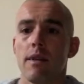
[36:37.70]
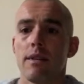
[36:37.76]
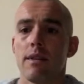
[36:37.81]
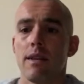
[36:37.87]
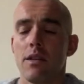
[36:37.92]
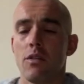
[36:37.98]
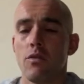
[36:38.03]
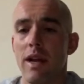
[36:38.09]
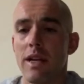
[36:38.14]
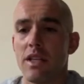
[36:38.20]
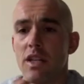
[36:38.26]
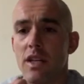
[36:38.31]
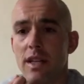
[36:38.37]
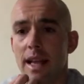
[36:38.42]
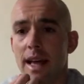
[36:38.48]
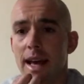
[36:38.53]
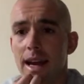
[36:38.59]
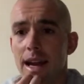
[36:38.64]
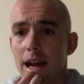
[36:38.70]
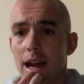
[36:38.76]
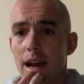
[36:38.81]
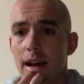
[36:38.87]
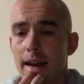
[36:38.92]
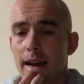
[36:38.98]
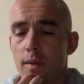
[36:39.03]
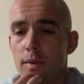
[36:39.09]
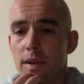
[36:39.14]
The direction that uh,
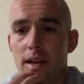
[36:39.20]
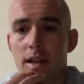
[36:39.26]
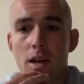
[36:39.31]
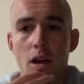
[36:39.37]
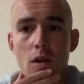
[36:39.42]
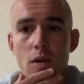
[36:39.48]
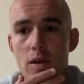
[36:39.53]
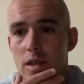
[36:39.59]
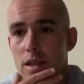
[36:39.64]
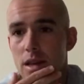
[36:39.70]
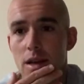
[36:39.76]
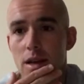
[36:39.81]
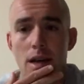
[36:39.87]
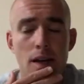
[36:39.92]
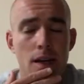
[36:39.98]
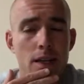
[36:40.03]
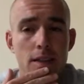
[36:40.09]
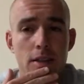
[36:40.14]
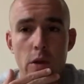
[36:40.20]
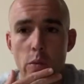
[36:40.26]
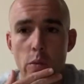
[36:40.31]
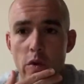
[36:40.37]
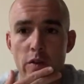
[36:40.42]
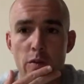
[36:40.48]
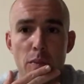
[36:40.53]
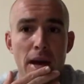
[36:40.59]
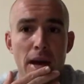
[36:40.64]
I want to go with the the
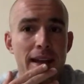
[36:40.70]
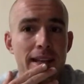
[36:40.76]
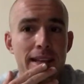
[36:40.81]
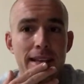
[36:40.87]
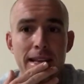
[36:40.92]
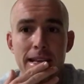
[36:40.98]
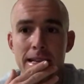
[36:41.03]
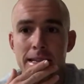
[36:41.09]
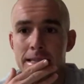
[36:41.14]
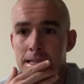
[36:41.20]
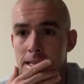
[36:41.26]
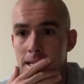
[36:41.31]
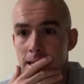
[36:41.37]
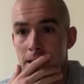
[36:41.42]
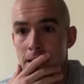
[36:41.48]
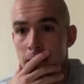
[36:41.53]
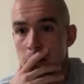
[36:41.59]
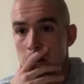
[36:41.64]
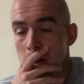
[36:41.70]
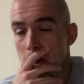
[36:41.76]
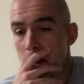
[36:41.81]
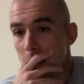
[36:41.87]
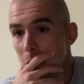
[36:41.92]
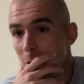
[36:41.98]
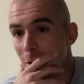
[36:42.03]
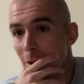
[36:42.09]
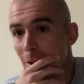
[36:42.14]
wolf pack is,
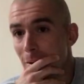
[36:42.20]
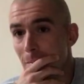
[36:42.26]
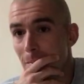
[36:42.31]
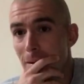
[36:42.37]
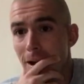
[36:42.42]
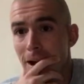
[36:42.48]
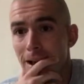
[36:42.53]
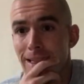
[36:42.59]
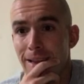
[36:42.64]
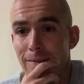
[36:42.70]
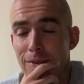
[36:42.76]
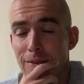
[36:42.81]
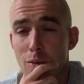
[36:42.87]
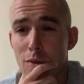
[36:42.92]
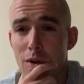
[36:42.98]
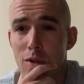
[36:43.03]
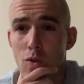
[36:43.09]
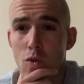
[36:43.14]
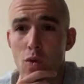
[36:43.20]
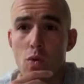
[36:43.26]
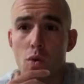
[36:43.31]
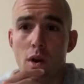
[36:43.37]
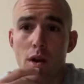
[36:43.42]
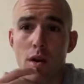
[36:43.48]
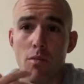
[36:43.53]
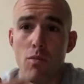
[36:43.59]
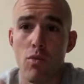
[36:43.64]
um, I definitely want to do
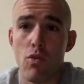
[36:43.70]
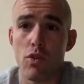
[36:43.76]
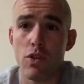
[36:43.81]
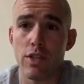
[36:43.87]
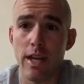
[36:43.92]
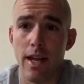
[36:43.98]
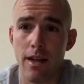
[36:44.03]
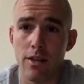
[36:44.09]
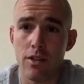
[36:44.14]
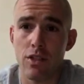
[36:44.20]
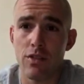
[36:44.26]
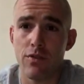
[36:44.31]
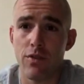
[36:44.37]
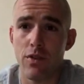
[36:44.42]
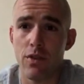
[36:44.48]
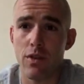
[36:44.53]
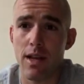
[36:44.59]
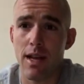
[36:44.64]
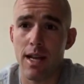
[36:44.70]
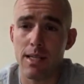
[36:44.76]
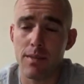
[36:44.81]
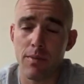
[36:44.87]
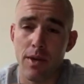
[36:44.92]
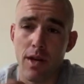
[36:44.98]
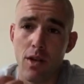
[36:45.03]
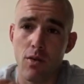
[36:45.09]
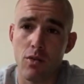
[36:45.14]
uh, more challenges for you guys,
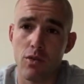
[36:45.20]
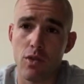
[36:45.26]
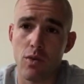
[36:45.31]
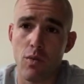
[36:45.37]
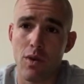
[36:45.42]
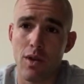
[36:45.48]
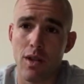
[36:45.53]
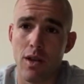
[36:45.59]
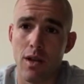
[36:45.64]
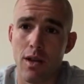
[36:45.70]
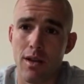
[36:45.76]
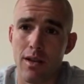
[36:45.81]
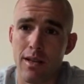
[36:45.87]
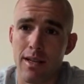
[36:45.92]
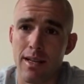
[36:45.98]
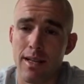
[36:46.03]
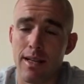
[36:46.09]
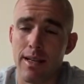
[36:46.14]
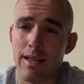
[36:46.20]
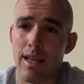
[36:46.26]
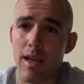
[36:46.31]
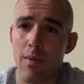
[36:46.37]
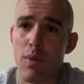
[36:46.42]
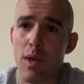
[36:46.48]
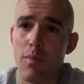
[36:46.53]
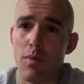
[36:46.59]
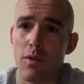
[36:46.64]
but I also want to
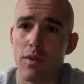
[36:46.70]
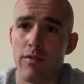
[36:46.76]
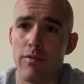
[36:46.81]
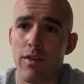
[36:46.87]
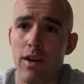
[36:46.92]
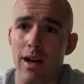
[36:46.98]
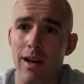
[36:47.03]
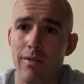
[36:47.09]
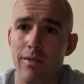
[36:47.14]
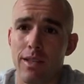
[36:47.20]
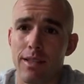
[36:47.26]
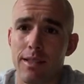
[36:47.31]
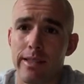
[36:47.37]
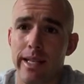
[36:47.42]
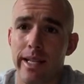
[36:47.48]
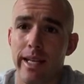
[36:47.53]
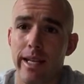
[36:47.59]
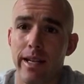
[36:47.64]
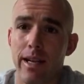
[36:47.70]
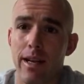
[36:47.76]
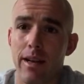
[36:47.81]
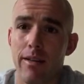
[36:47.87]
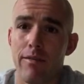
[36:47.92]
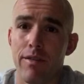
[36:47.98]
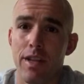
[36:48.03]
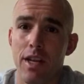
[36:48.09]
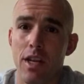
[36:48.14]
get people involved in sending
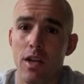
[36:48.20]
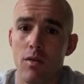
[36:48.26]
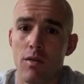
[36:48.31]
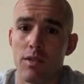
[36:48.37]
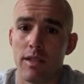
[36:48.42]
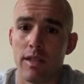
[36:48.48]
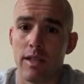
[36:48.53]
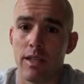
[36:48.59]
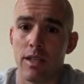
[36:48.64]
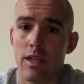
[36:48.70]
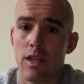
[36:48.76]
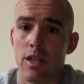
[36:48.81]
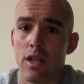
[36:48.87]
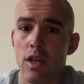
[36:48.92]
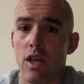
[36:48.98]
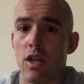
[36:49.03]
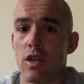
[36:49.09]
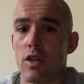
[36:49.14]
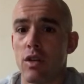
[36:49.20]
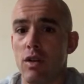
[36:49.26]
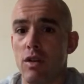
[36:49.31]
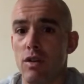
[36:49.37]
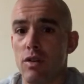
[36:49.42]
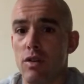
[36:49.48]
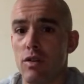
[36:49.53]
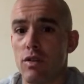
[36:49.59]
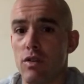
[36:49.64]
uh, videos and
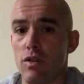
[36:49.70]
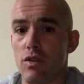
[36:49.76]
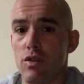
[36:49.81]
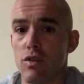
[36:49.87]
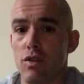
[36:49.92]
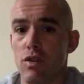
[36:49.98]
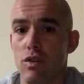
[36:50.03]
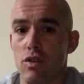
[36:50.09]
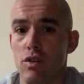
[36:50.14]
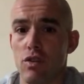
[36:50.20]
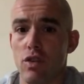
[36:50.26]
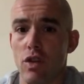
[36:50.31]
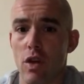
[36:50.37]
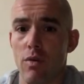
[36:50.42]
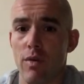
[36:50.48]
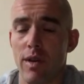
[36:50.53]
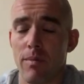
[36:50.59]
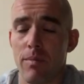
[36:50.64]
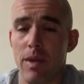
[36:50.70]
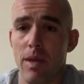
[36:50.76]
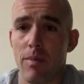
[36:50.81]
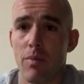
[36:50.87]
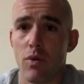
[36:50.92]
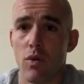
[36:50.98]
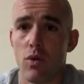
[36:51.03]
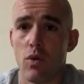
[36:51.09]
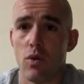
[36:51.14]
showing
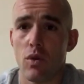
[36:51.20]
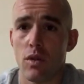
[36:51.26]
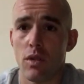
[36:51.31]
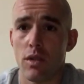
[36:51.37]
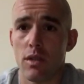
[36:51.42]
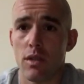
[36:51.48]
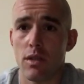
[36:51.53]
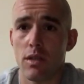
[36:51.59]
people